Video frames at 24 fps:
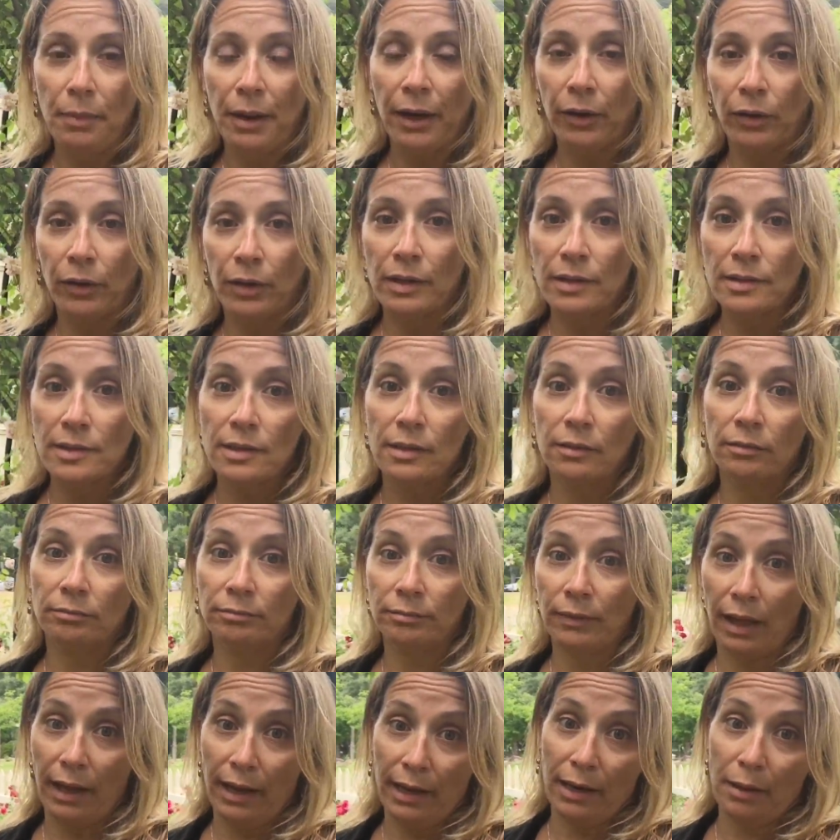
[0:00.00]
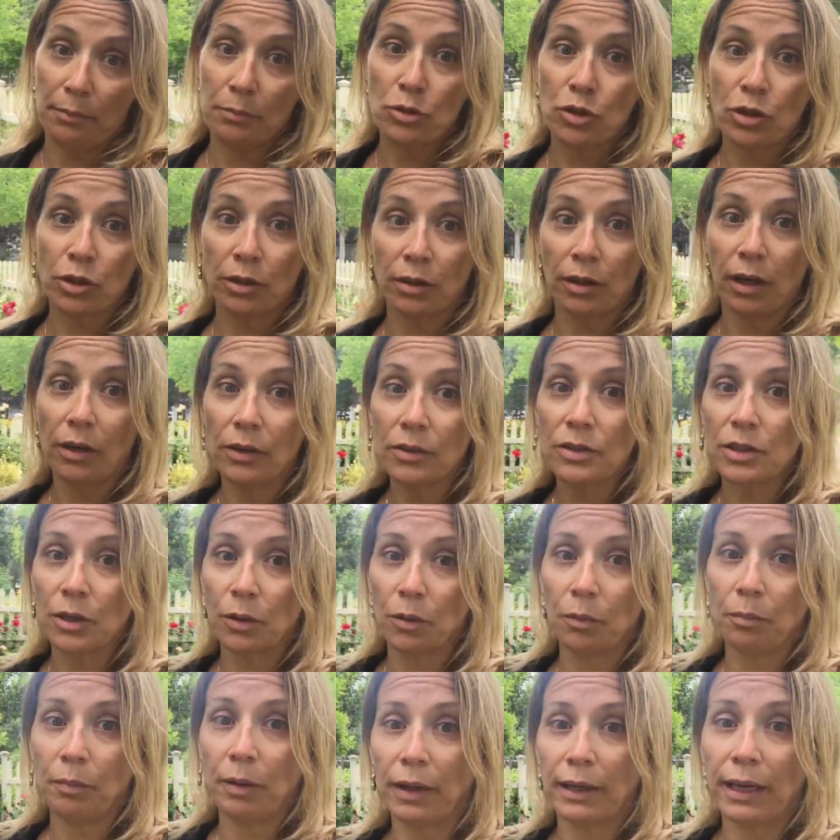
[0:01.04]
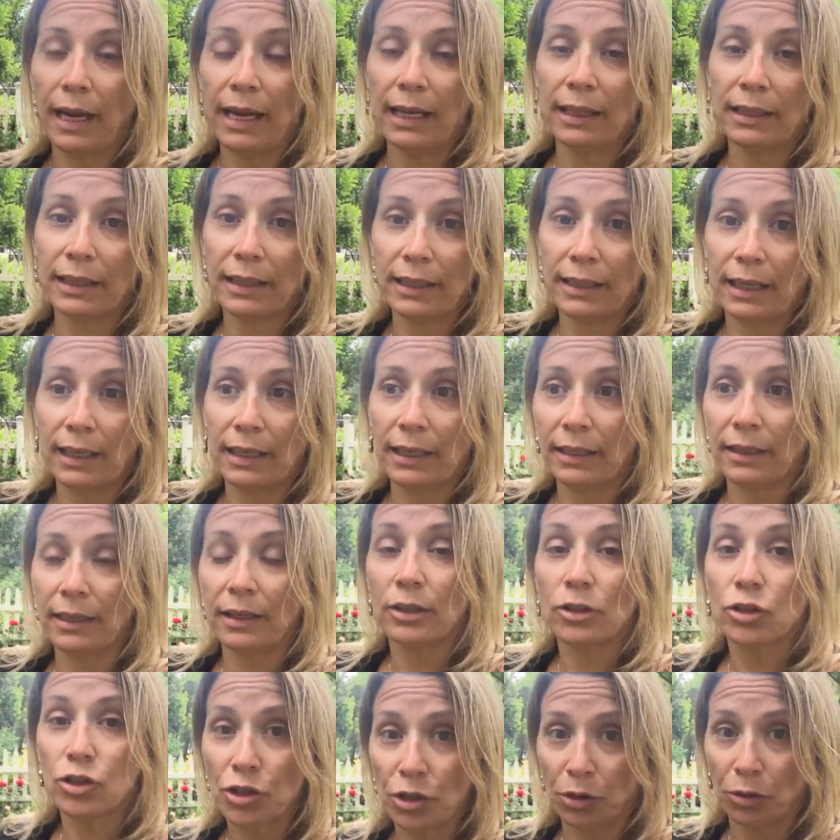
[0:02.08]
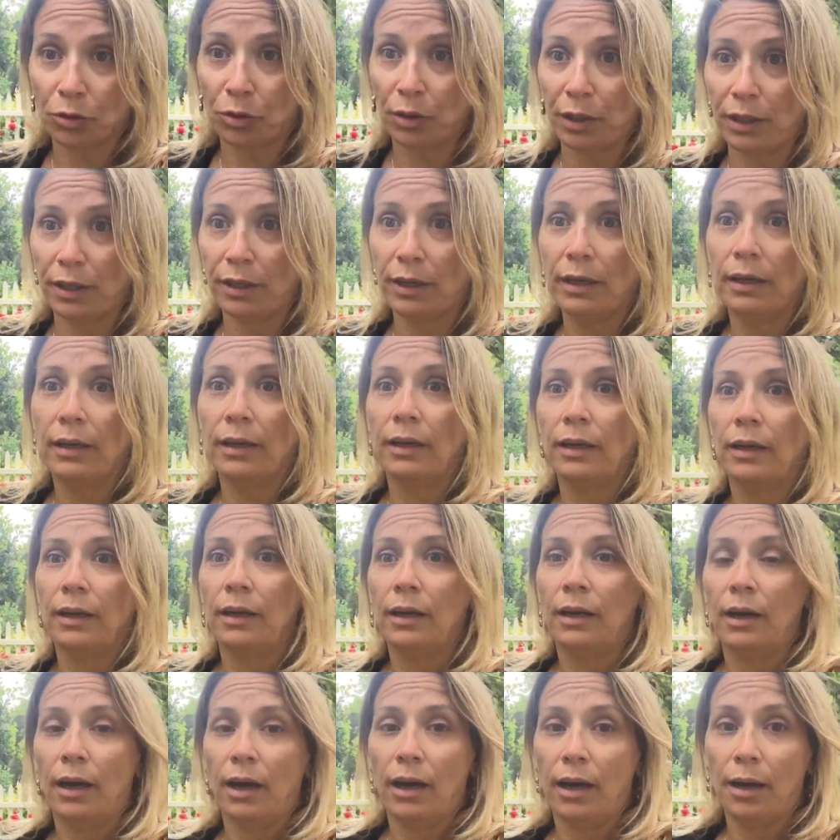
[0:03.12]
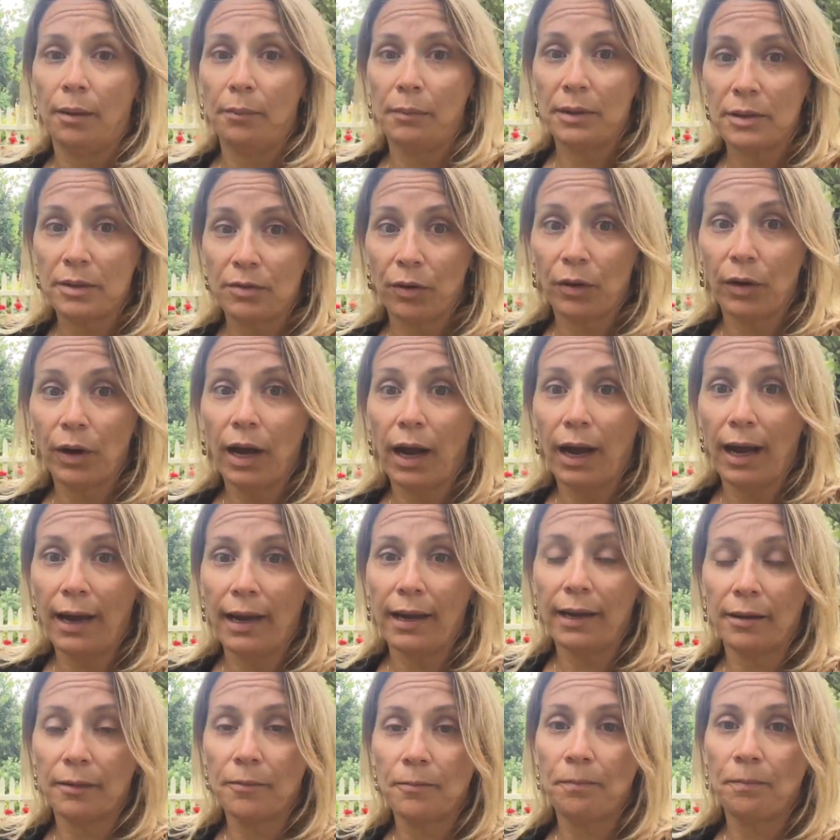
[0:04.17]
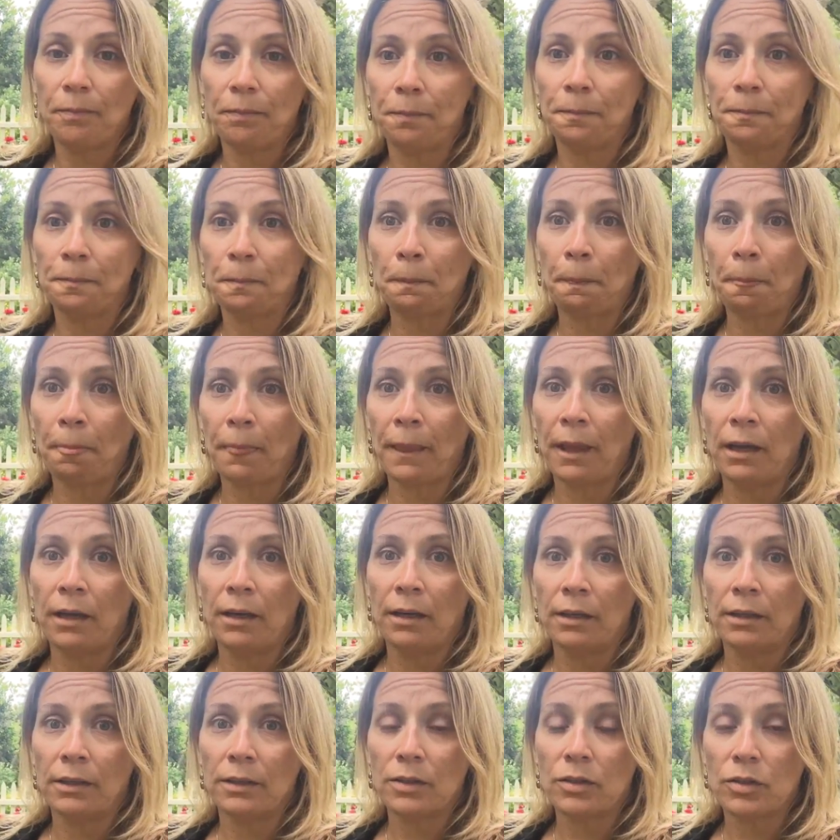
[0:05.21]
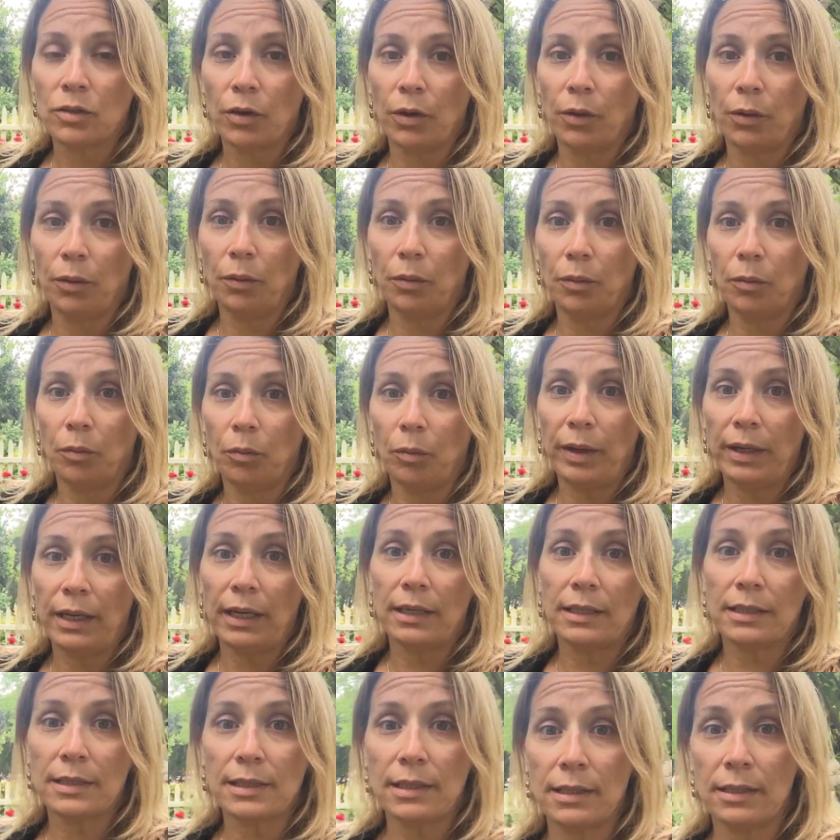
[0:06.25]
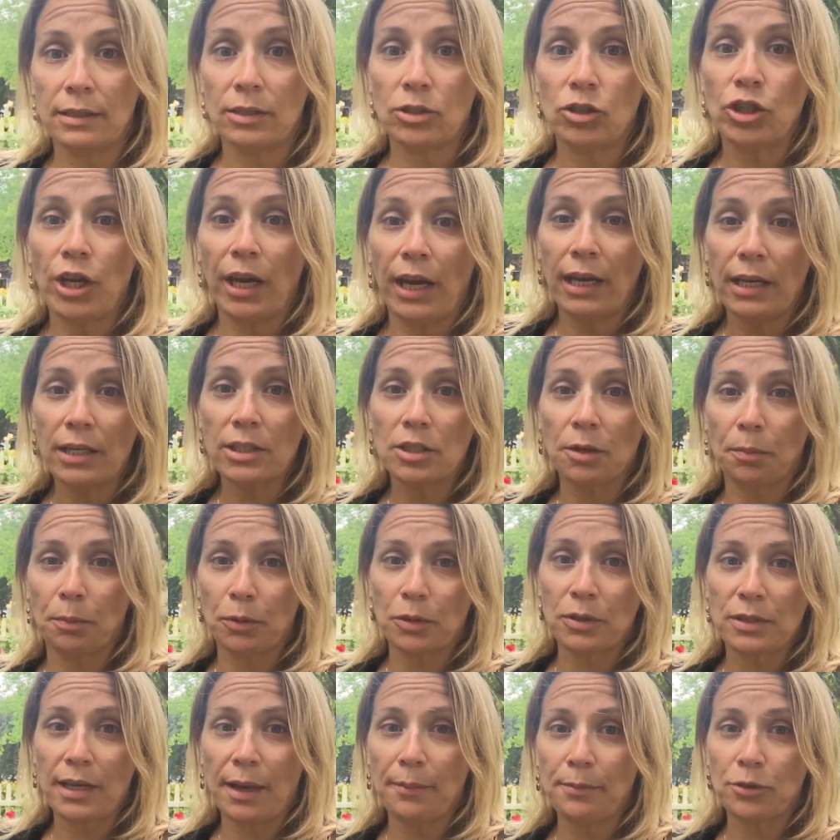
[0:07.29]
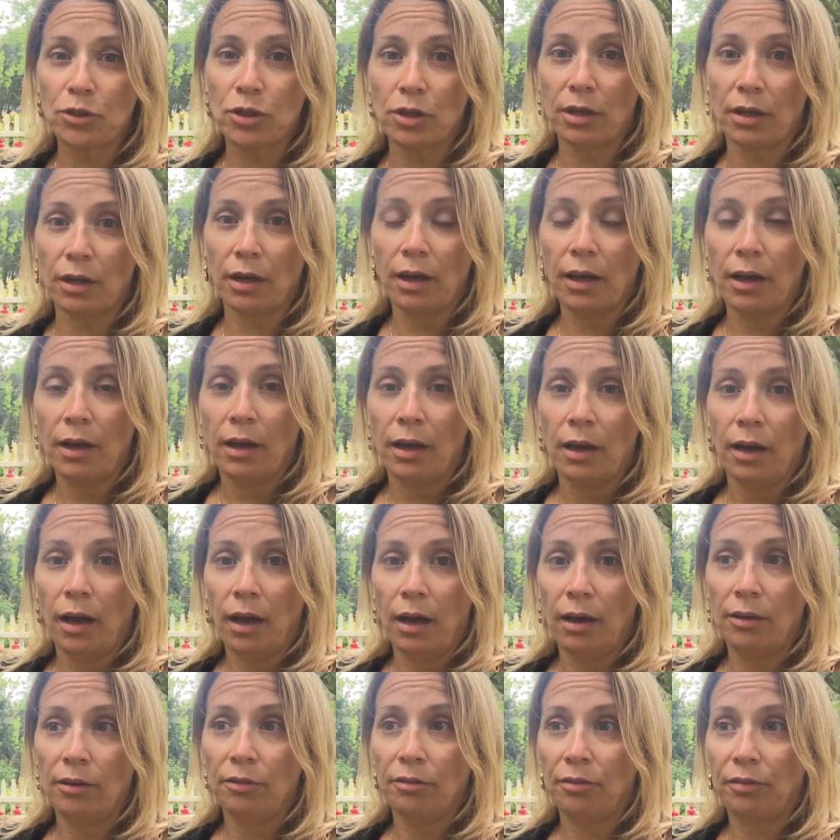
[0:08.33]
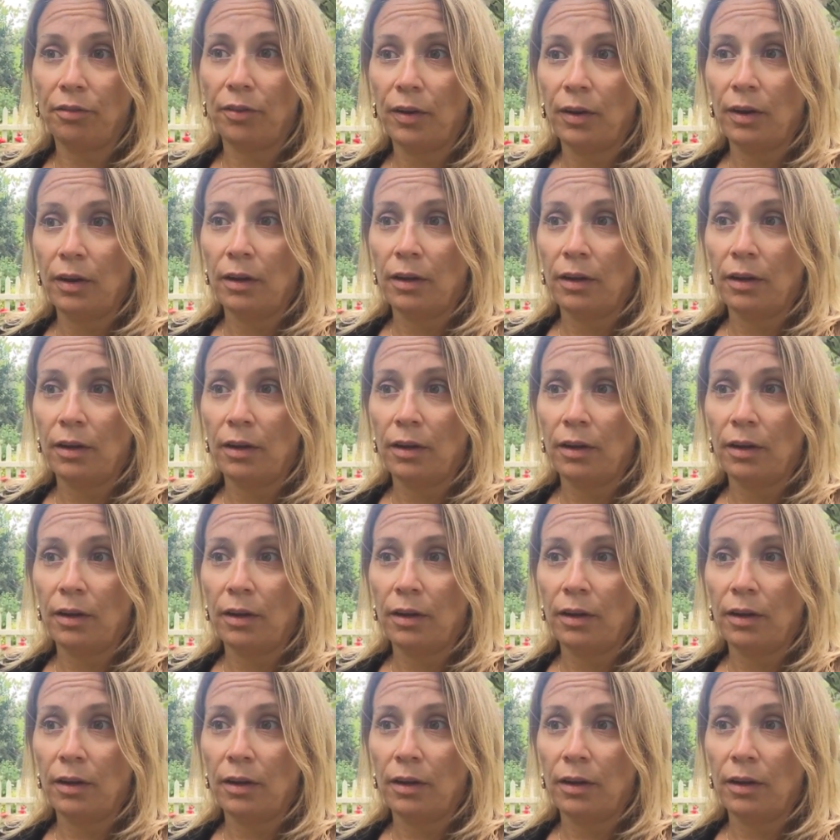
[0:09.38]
parents, and I'm sure also among alienated children, is very high. So we need to change the perception of